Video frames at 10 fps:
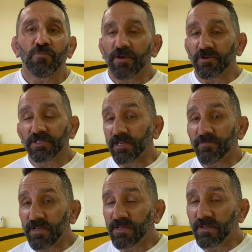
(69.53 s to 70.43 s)
whether it's going to
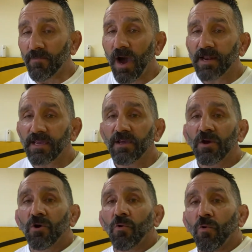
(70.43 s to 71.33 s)
be to the body
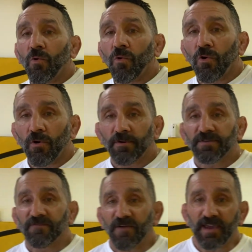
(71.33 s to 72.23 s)
or
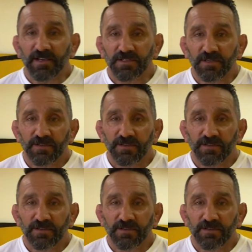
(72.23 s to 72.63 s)
the face.